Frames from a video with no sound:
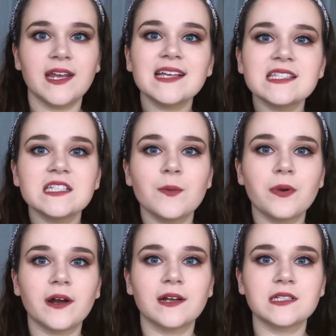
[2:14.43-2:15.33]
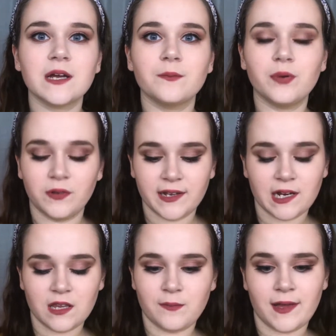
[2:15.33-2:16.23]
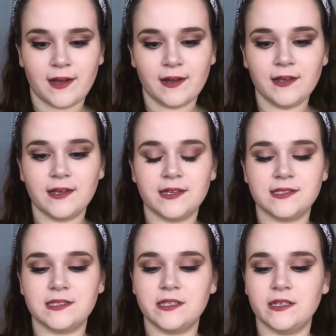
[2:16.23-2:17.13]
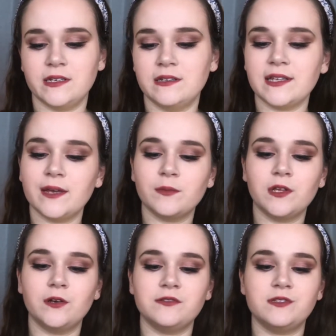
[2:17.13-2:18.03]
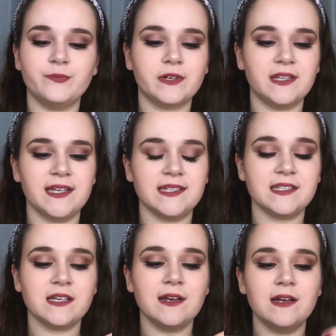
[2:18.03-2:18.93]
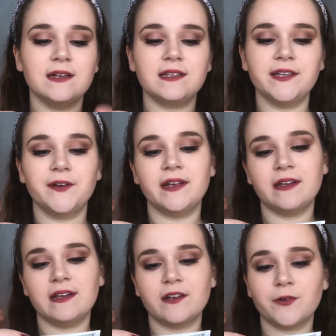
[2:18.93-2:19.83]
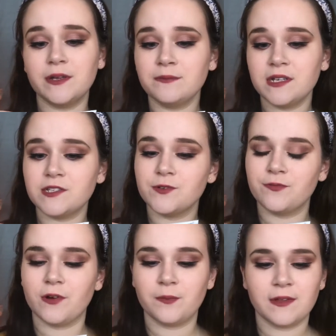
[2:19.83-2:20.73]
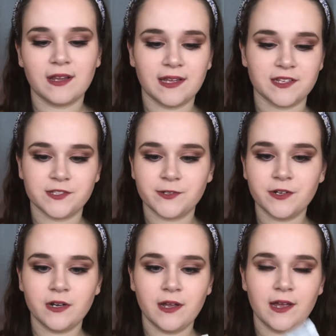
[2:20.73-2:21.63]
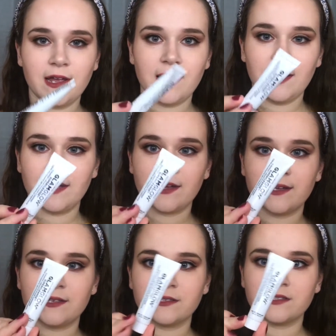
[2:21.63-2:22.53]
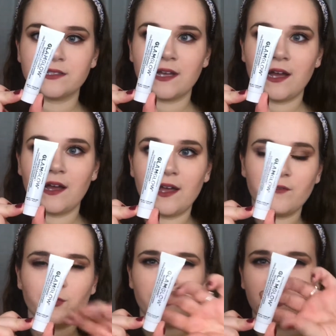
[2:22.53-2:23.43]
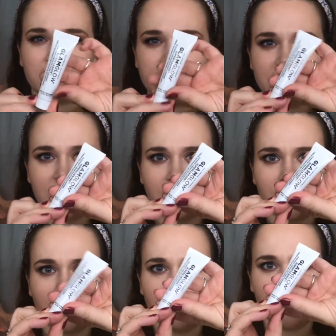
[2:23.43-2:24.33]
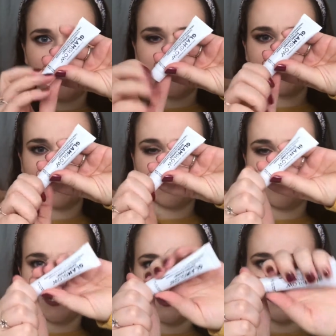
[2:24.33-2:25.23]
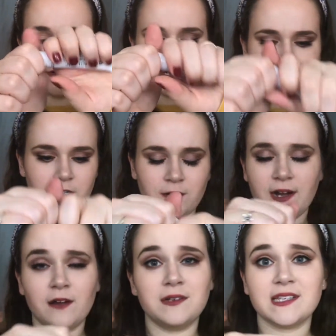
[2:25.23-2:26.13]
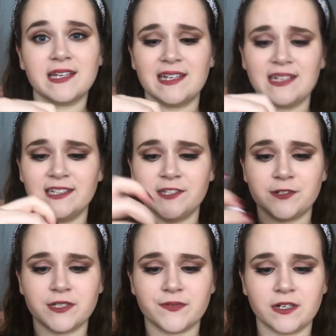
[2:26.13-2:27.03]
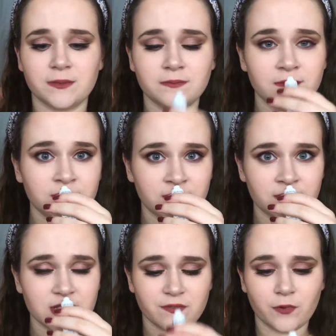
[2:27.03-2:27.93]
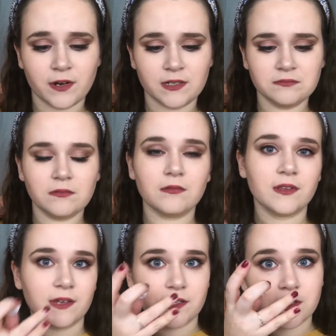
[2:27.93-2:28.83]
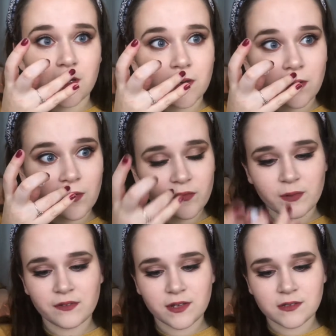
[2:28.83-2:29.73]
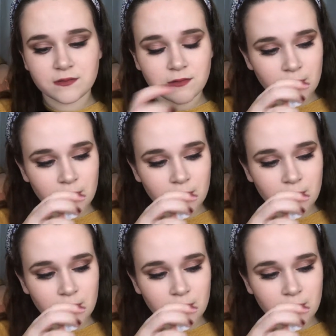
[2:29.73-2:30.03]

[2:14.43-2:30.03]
The next product I'm pulling out of the bag is the Glam Glow Super Cleanse Clearing Cream to Foam Cleanser, and everyone got this in their bag this month, I'm pretty sure. So I always like getting cleansers from Sephora. I think I just got it all over my face.